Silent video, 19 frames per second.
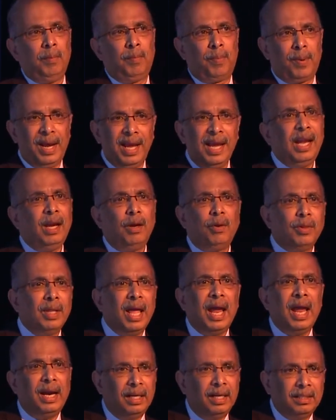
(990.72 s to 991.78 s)
Prior to
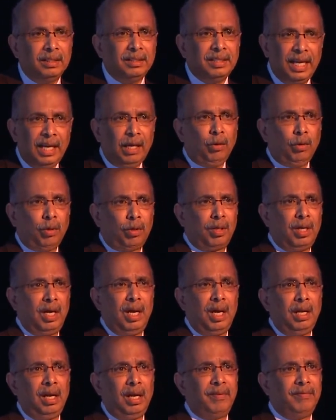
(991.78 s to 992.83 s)
that, they could
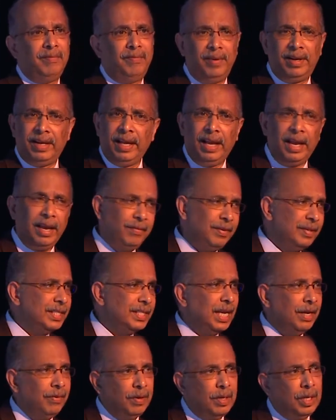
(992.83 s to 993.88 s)
run a very heavy
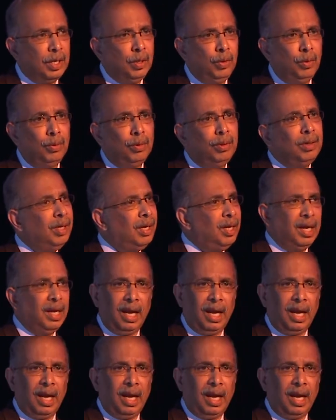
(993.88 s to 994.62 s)
sour crude